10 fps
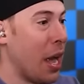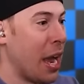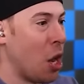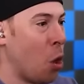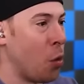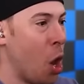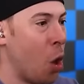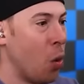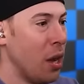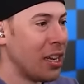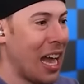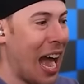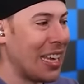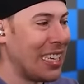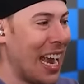And oh no,
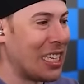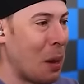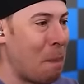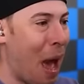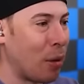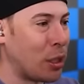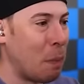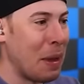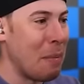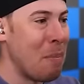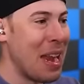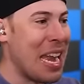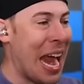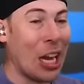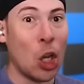guys, it's about to be
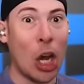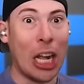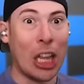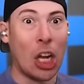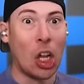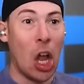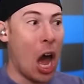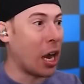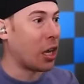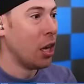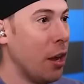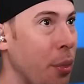midnight. Look at the clock.